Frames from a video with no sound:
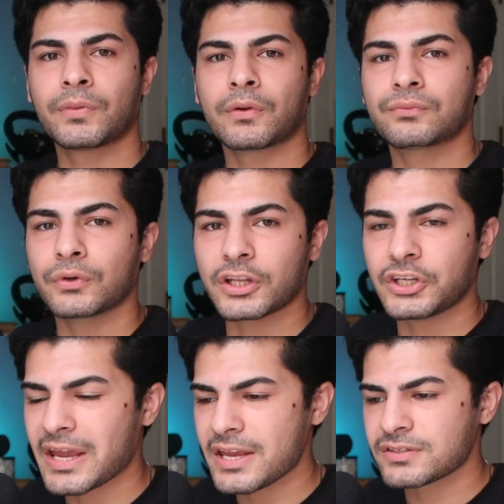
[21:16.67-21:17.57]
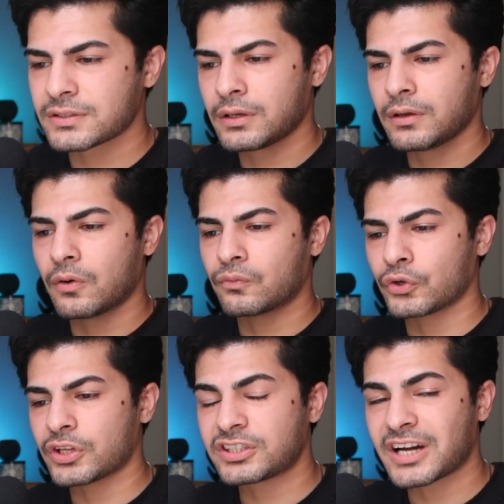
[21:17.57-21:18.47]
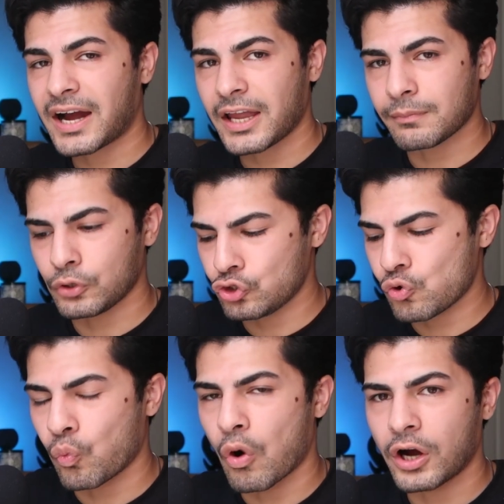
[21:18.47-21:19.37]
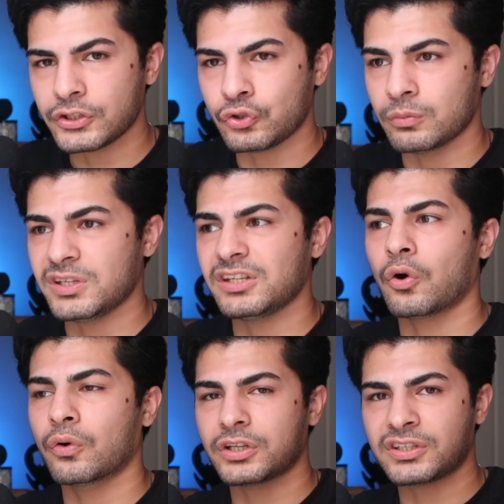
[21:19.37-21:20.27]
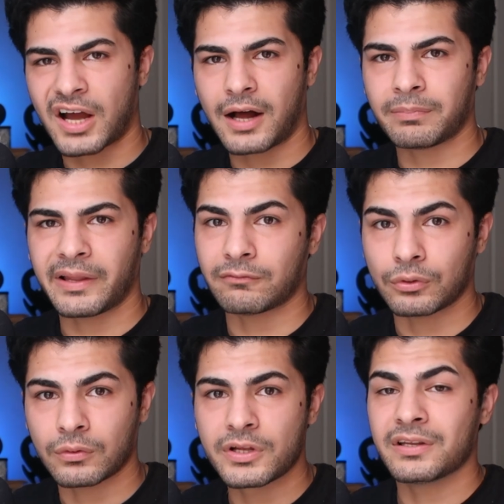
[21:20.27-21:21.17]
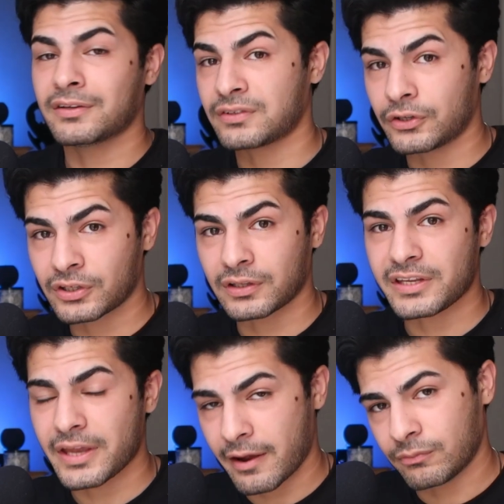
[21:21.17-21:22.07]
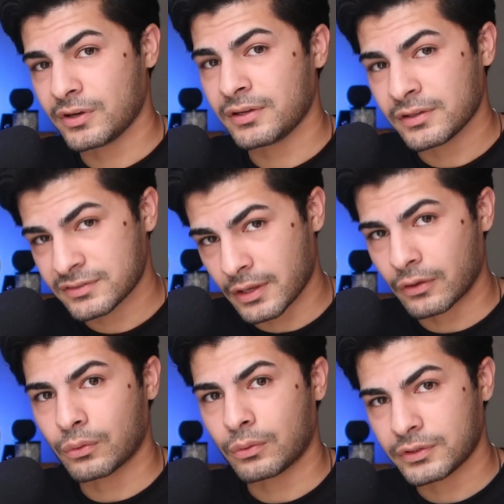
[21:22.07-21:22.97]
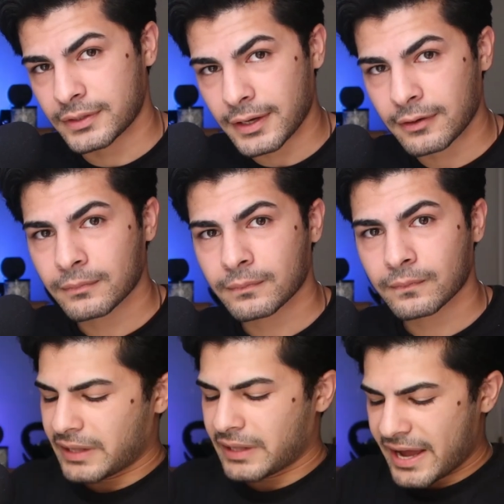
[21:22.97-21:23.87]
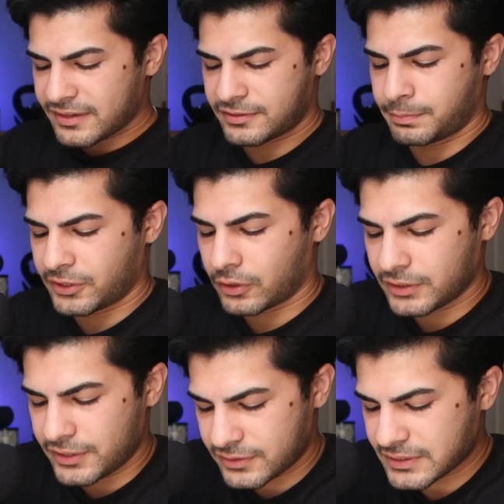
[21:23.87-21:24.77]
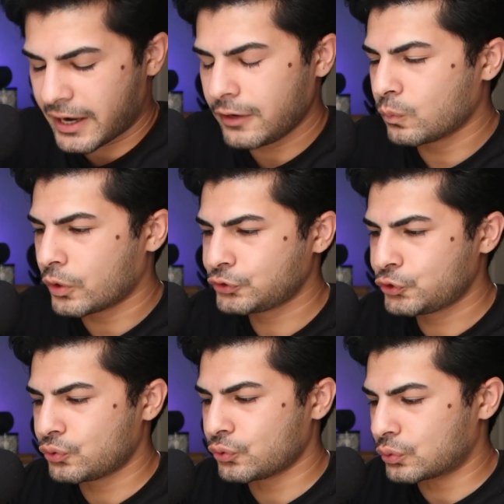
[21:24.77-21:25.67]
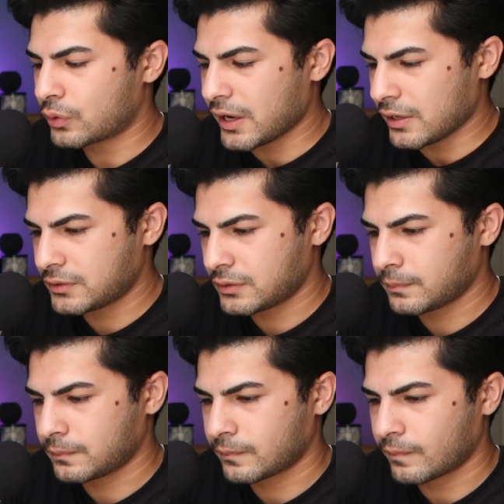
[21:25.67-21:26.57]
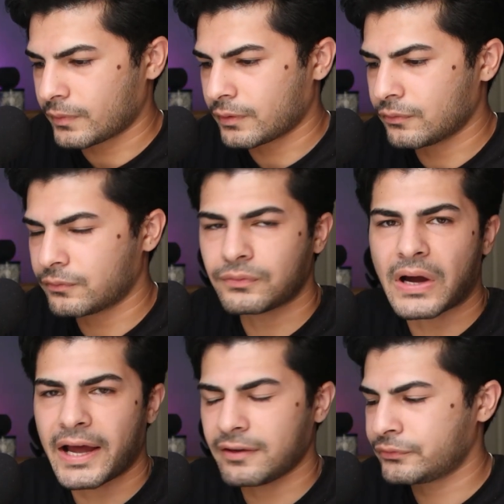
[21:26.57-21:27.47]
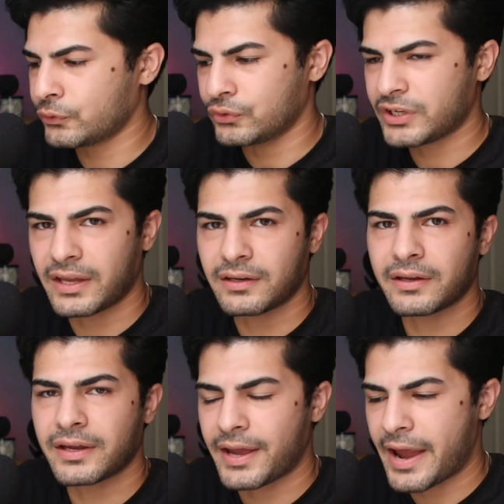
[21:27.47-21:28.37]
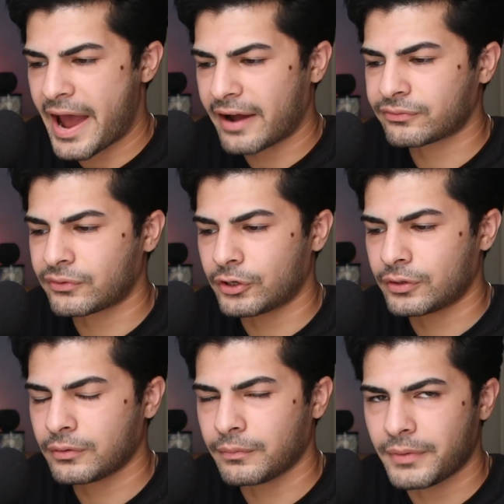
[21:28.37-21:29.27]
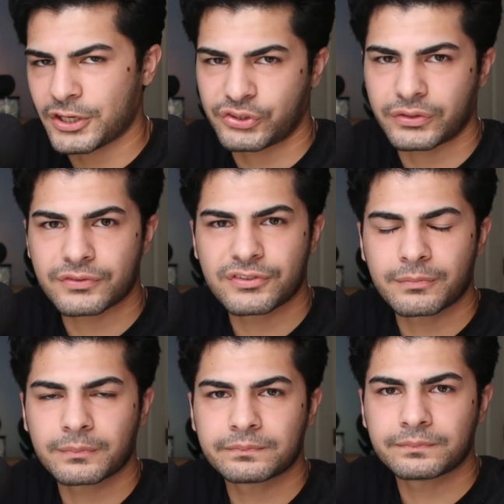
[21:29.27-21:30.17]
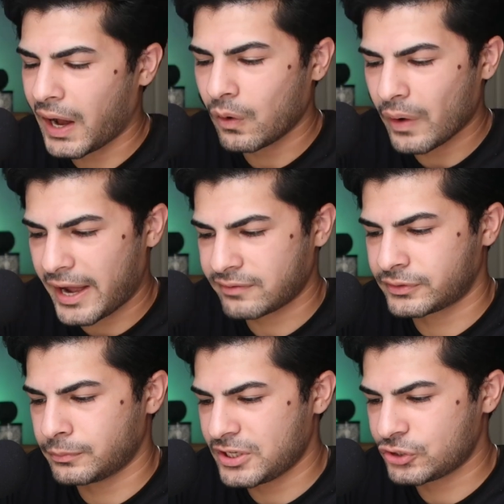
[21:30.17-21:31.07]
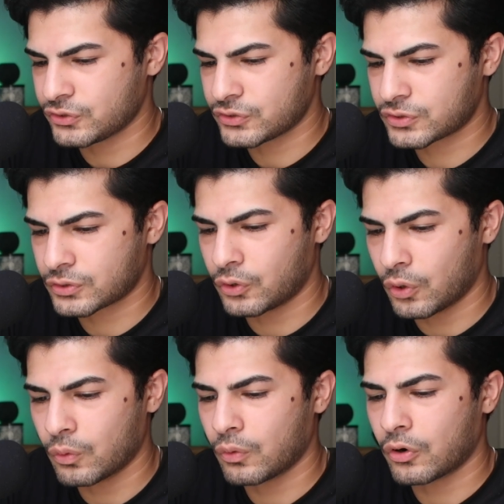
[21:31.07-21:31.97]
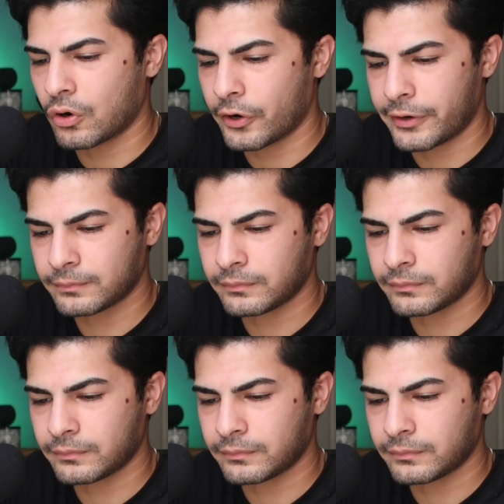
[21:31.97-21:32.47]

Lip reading: for the days, for the time you want to be on the top level, certainly every single day. Last but not least, I want you to write 5 to 10 affirmations. How affirmations go are: